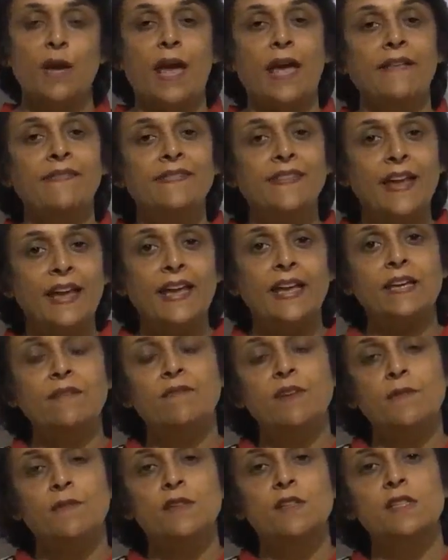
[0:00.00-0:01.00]
and then
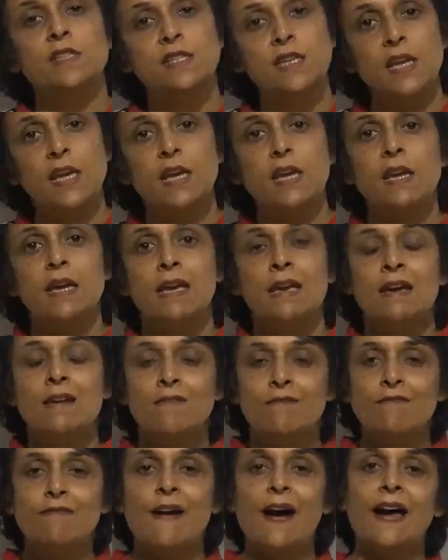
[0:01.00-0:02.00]
we will see
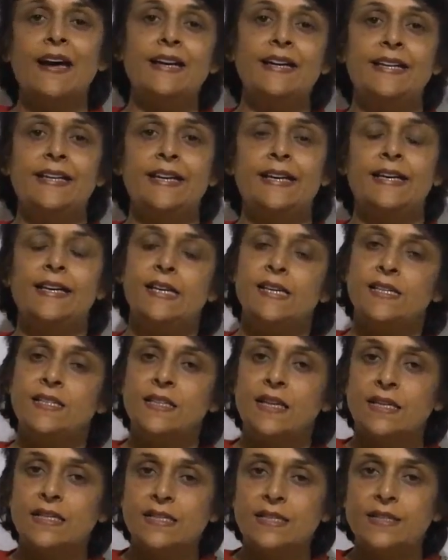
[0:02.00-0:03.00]
why DNA
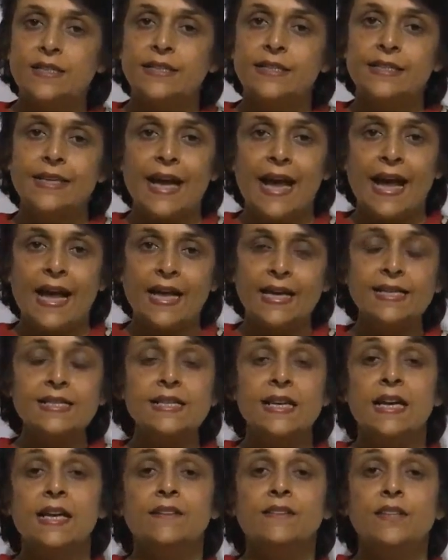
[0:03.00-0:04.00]
is considered
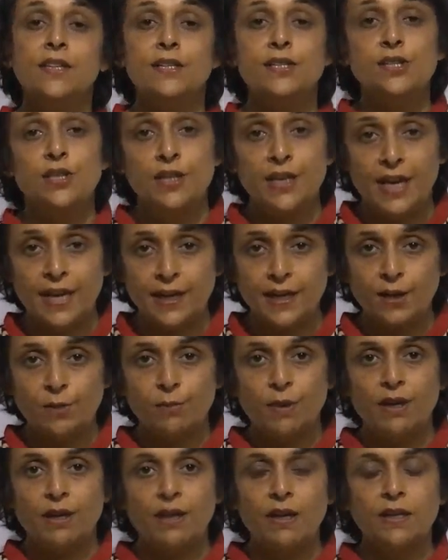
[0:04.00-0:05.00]
as the genetic
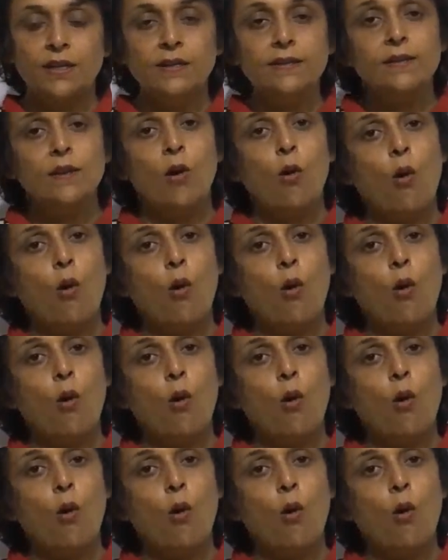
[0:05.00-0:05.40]
material,